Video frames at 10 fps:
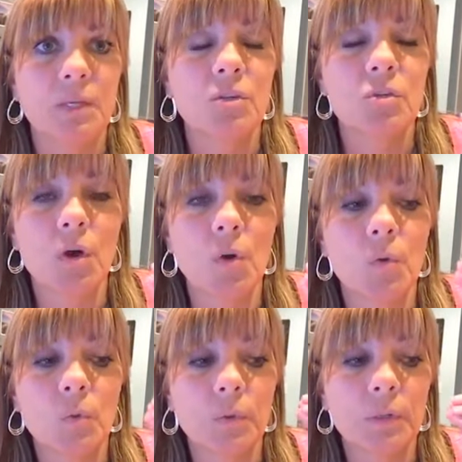
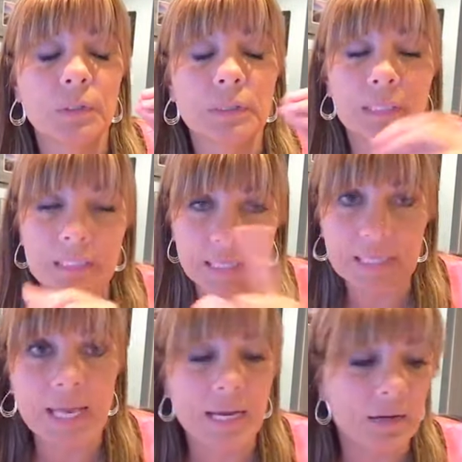So, let's get
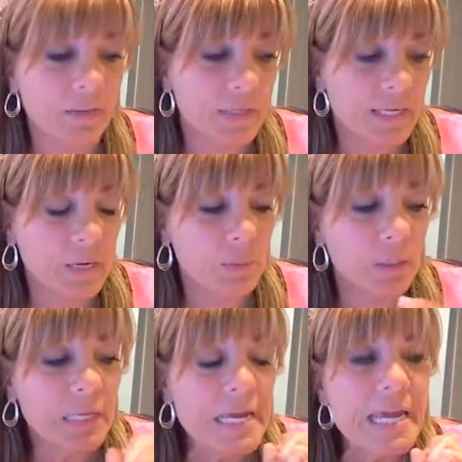that out on the table.